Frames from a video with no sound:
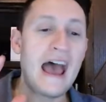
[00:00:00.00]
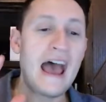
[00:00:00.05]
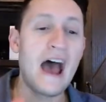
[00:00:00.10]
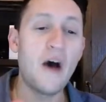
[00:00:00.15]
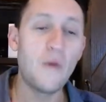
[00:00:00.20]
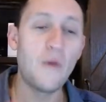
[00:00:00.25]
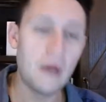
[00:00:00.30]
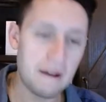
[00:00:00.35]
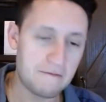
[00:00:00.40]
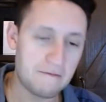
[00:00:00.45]

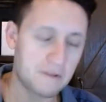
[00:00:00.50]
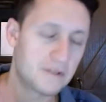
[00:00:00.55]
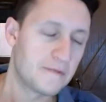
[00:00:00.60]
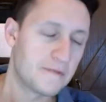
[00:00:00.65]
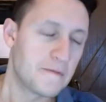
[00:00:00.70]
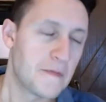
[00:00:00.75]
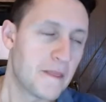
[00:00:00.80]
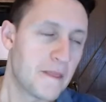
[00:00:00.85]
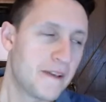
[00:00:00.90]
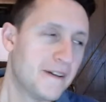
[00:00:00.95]

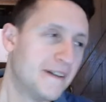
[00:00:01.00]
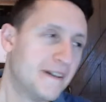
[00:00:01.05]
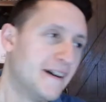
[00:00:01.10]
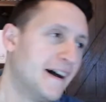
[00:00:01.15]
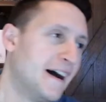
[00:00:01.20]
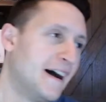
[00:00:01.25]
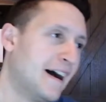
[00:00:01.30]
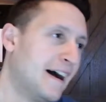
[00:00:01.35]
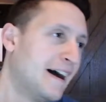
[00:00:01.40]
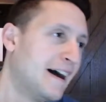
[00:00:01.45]
However,
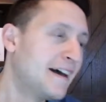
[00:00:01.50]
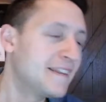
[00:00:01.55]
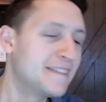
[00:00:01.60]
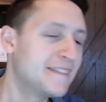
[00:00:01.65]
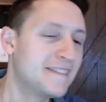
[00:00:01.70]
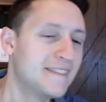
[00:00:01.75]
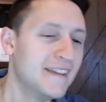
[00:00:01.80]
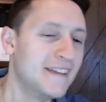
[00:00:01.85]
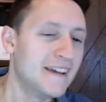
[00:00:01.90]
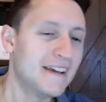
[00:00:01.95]
uh,
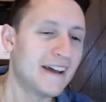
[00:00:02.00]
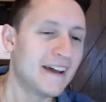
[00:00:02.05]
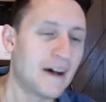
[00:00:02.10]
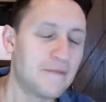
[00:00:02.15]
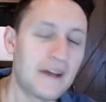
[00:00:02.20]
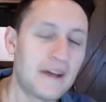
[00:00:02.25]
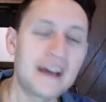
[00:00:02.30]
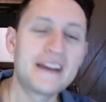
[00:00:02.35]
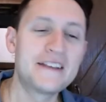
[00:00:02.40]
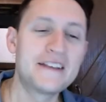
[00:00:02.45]

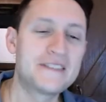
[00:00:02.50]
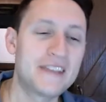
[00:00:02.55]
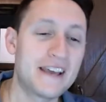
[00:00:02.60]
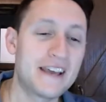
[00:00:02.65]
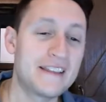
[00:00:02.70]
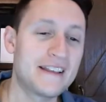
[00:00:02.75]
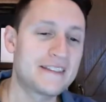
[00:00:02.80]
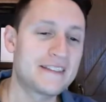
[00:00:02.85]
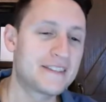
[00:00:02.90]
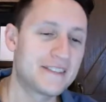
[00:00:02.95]
I'm not going to
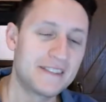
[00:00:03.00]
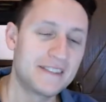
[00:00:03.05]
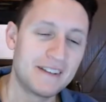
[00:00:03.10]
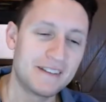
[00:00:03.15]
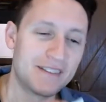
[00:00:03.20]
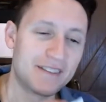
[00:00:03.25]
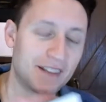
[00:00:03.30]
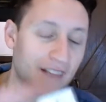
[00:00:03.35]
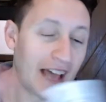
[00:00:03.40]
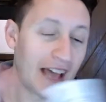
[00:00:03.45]
say that's
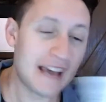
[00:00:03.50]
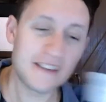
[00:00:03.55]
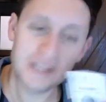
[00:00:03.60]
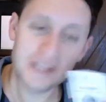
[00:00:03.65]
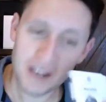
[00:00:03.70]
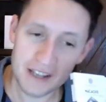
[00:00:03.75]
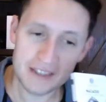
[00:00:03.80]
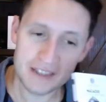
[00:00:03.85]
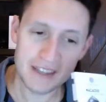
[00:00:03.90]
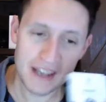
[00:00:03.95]
the
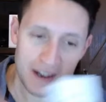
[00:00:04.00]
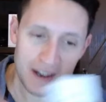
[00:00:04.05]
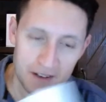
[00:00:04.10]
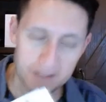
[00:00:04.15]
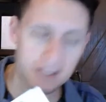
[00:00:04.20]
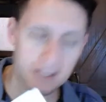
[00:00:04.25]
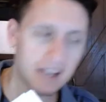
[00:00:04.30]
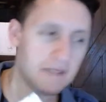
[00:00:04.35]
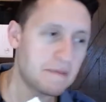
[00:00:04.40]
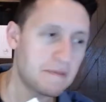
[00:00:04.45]
last good thing
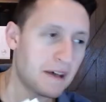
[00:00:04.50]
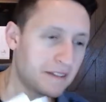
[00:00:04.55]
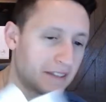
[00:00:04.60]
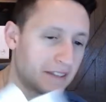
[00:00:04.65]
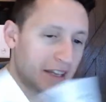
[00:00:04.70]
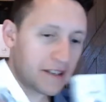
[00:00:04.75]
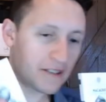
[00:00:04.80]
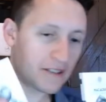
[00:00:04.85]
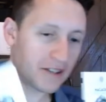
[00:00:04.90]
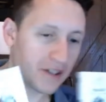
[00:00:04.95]
I'll say
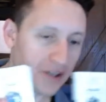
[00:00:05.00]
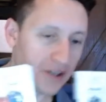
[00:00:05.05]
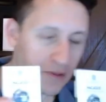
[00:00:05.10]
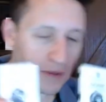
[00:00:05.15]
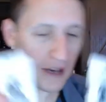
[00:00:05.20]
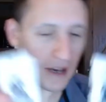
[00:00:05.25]
about these two,